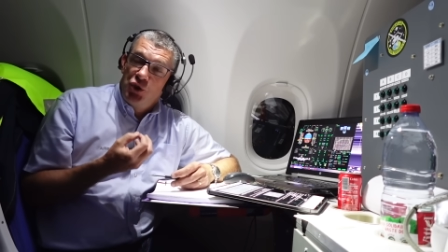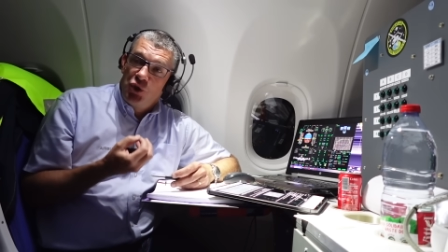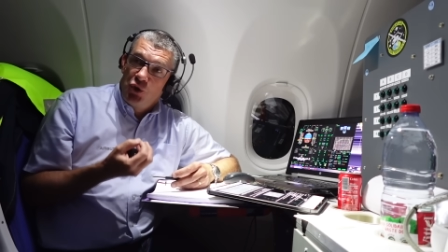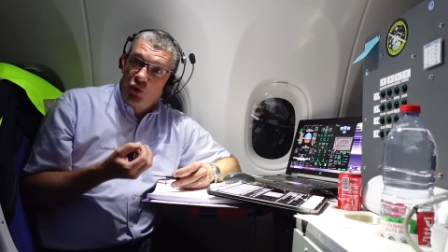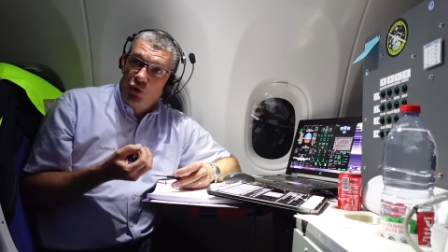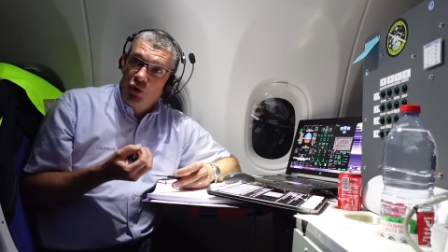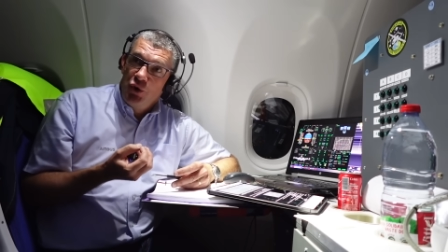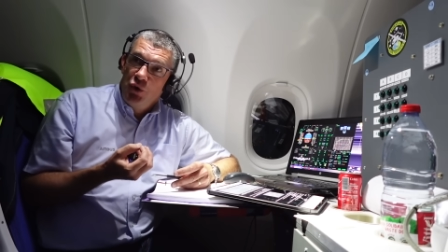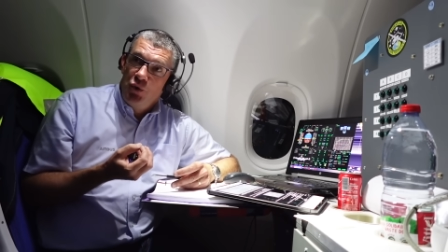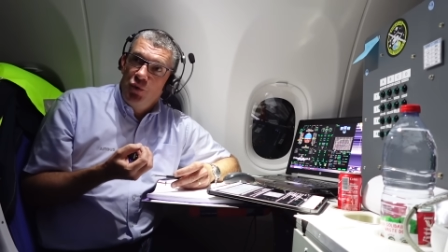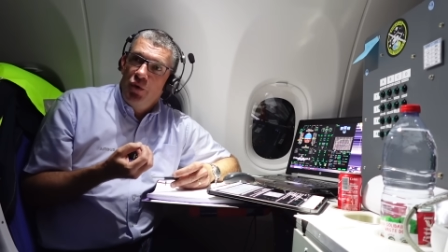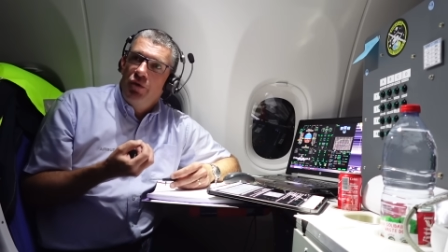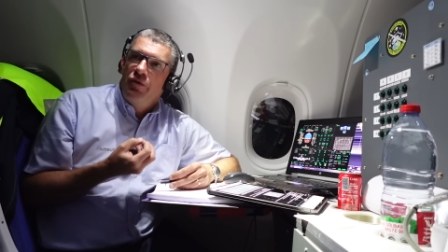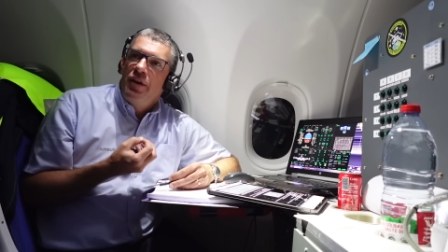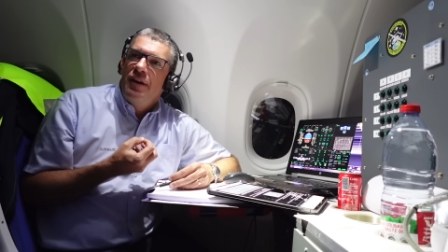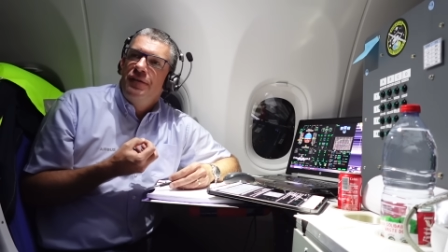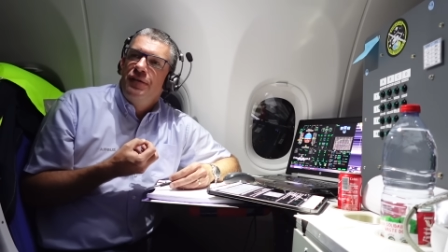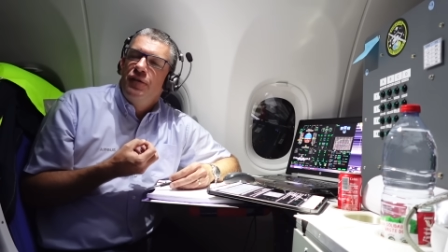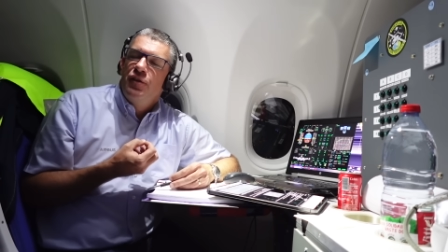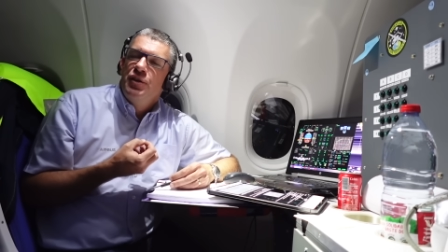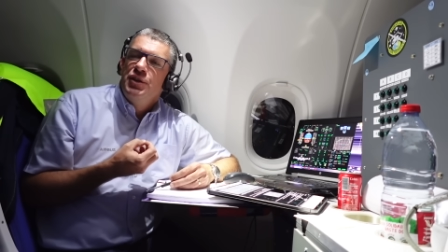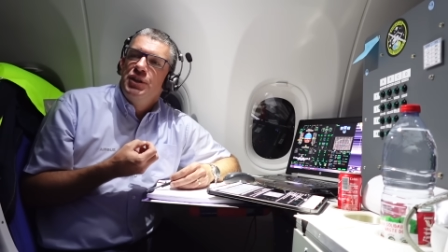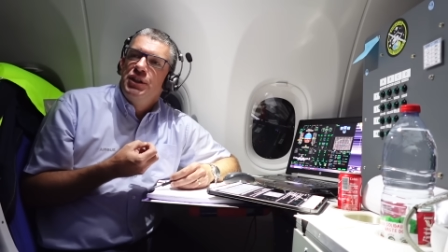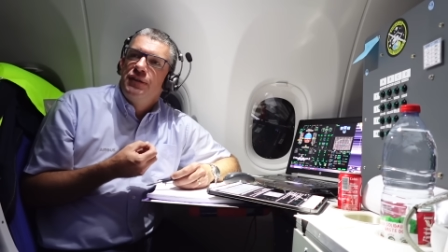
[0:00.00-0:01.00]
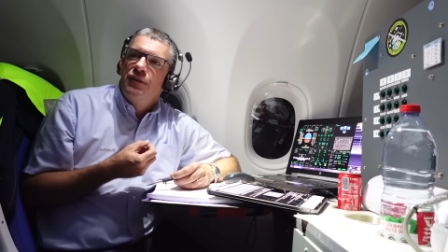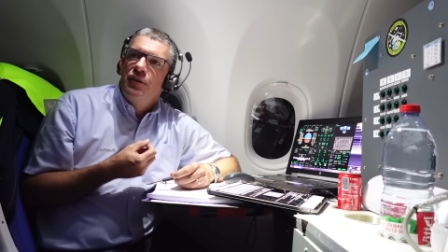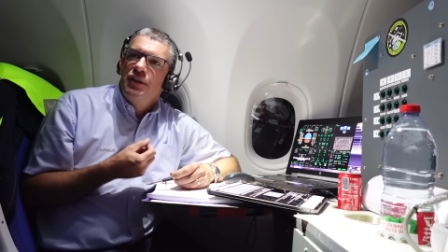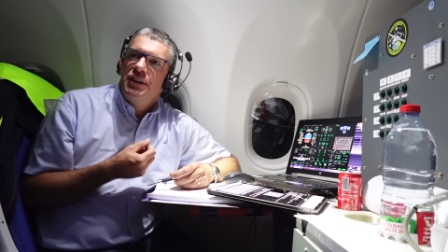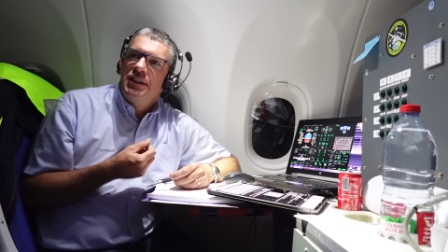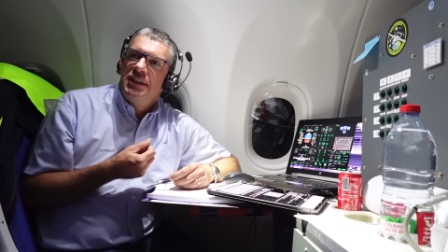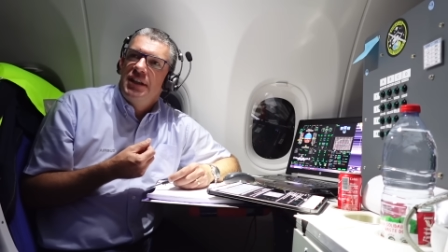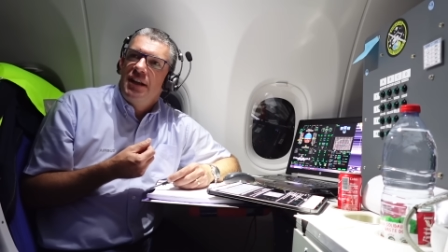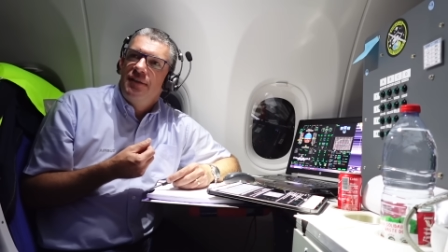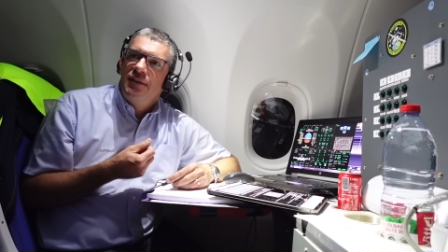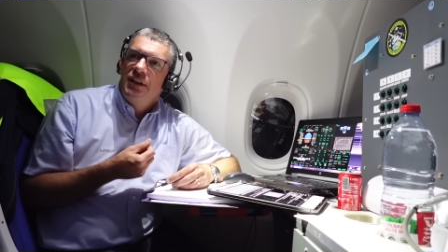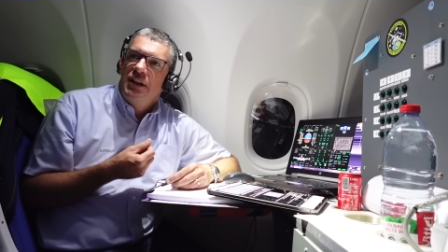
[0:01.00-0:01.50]
true reference for
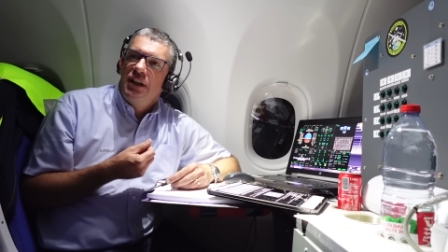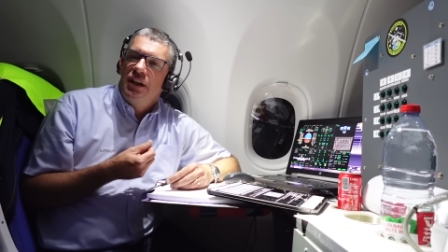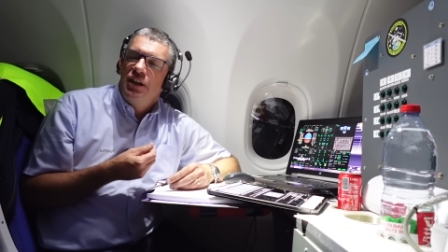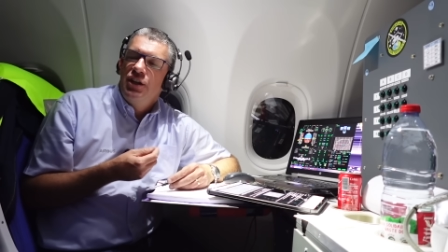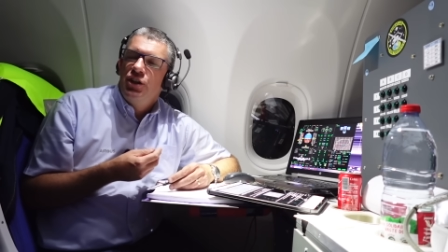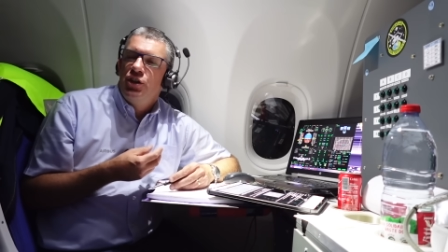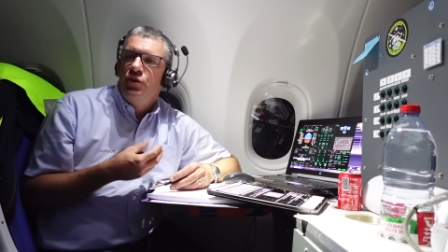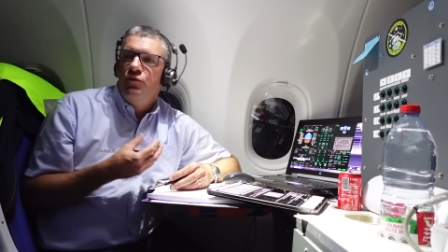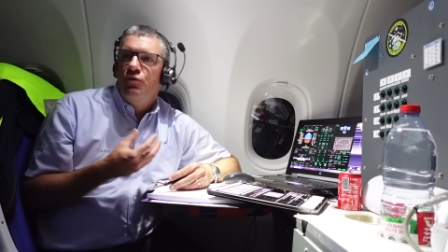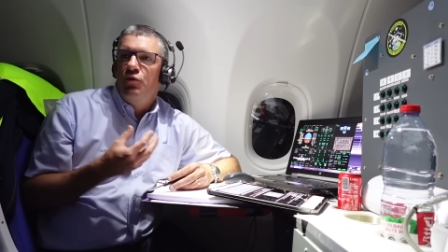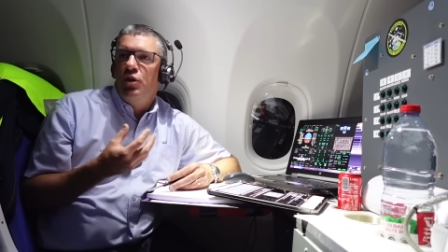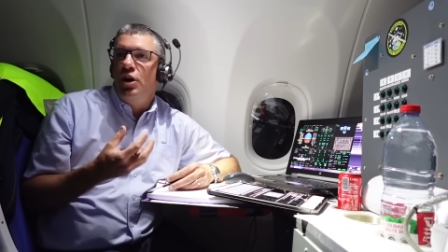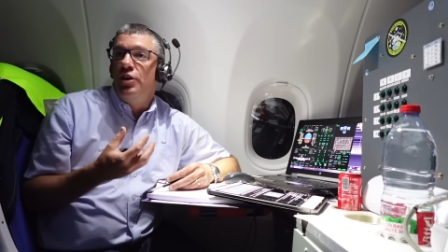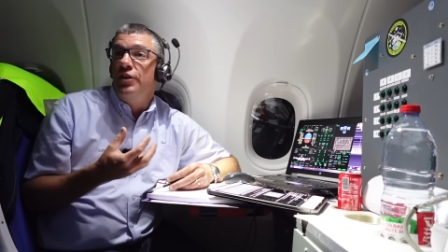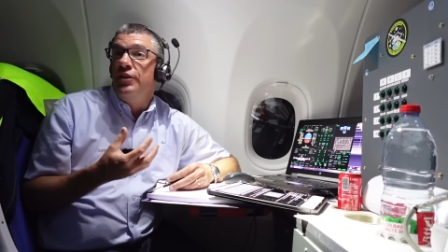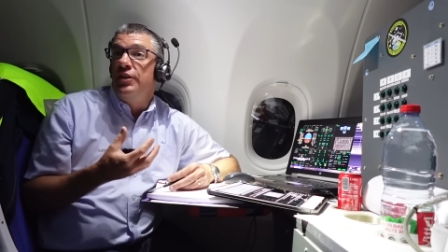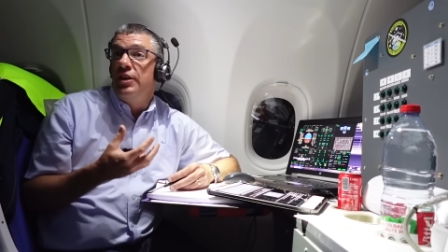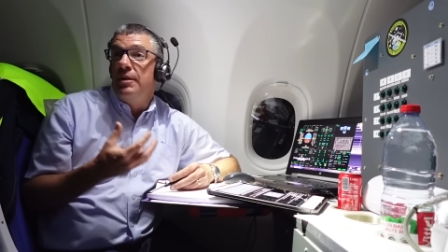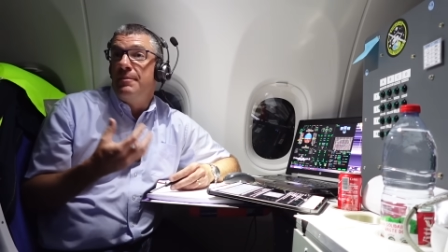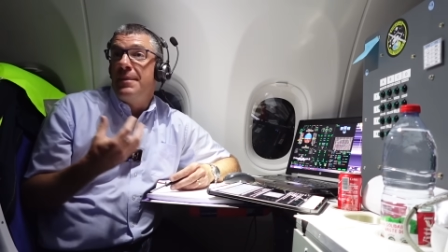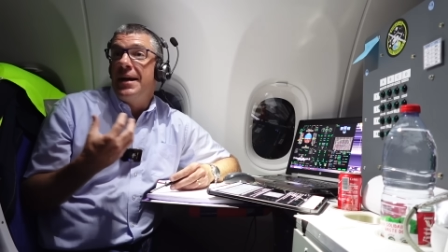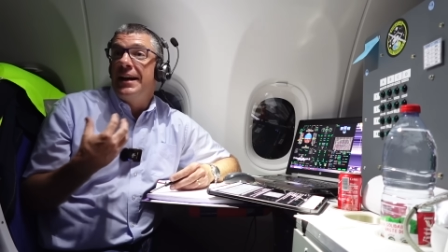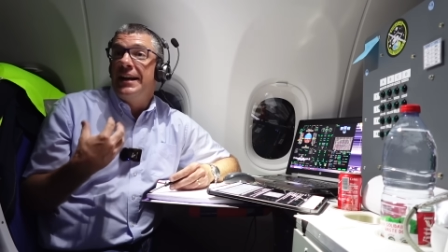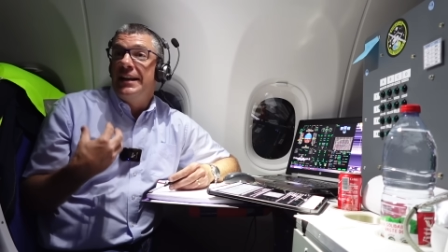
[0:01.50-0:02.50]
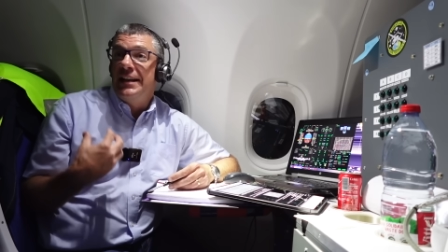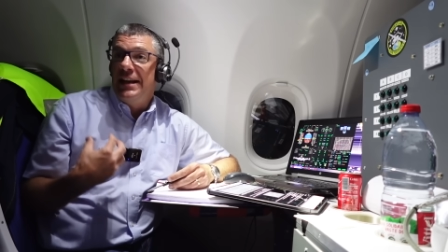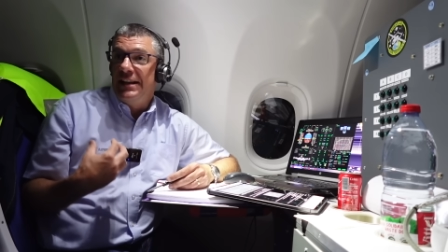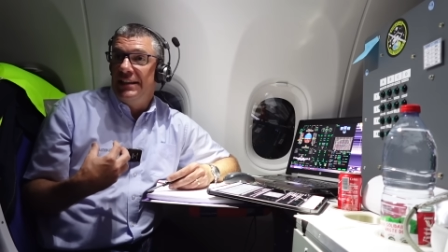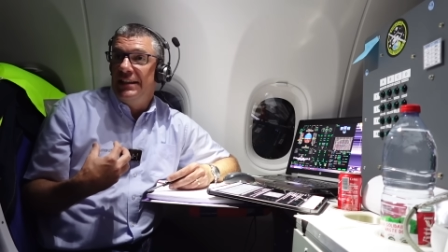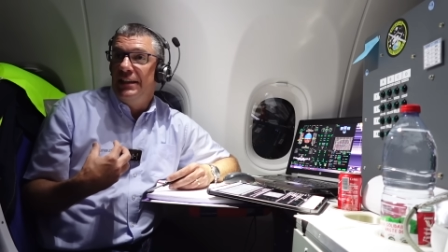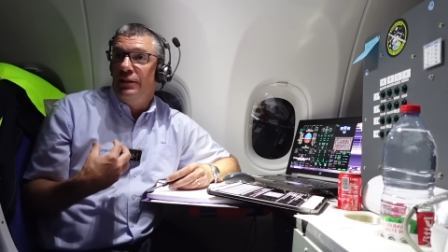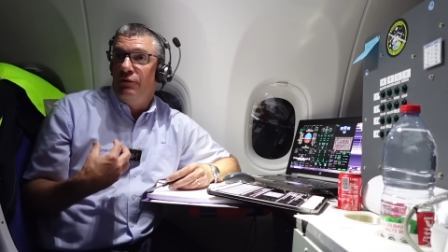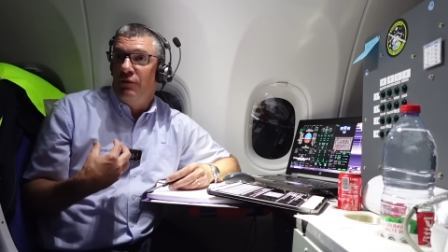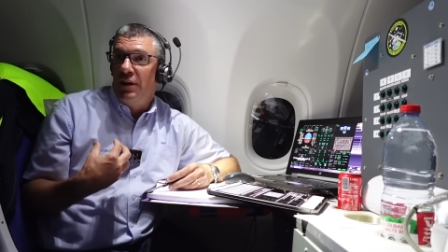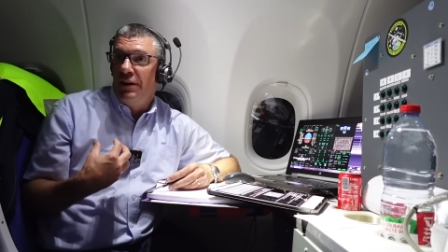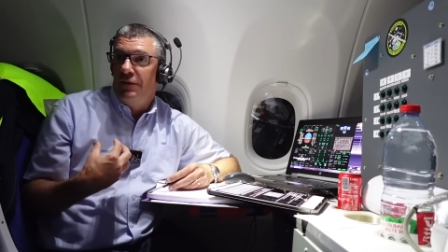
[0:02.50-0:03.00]
its navigation rather than a
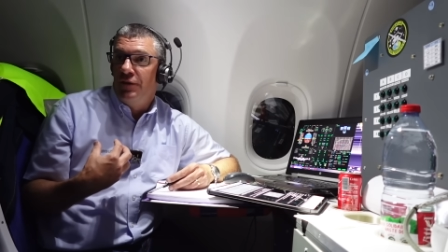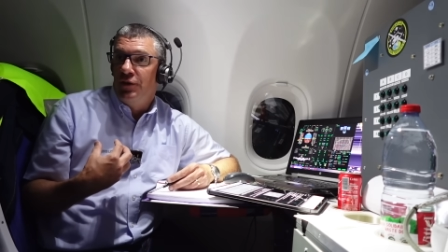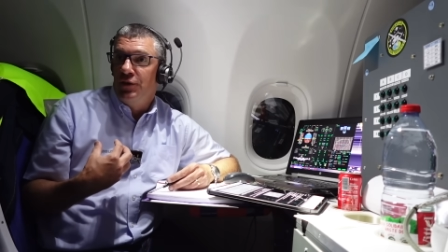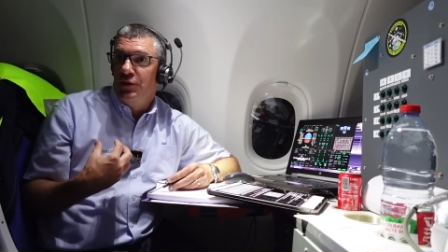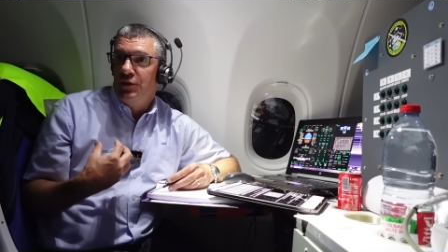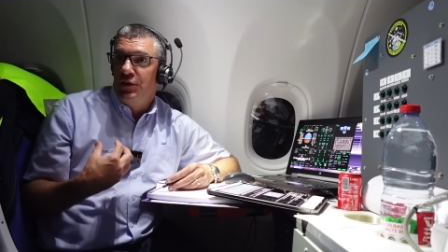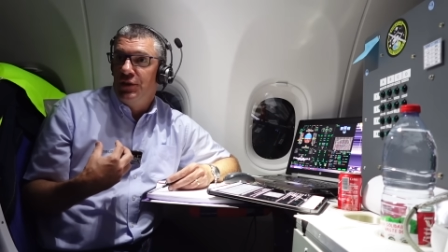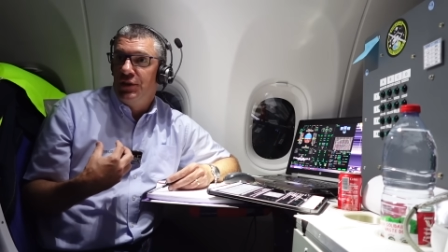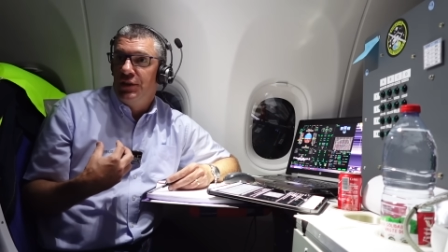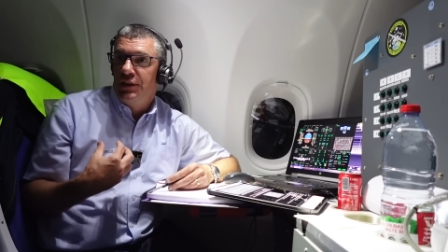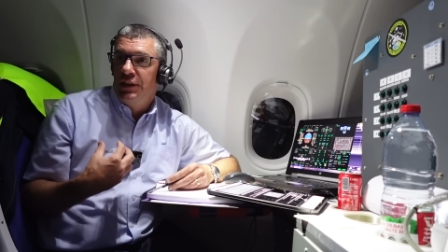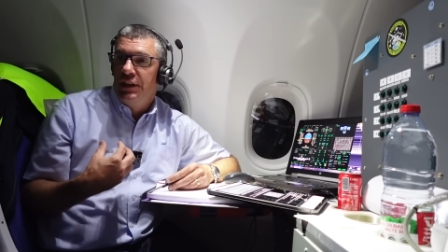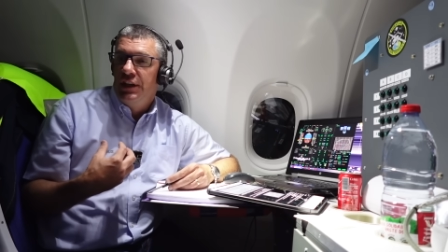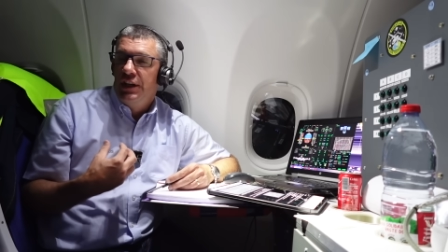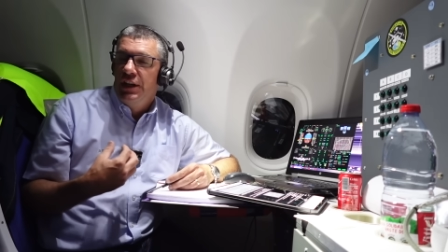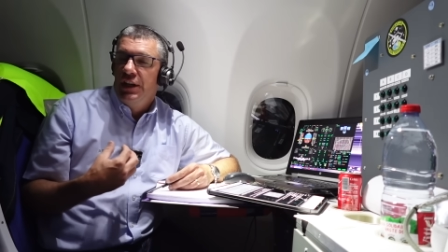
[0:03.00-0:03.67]
magnetic reference.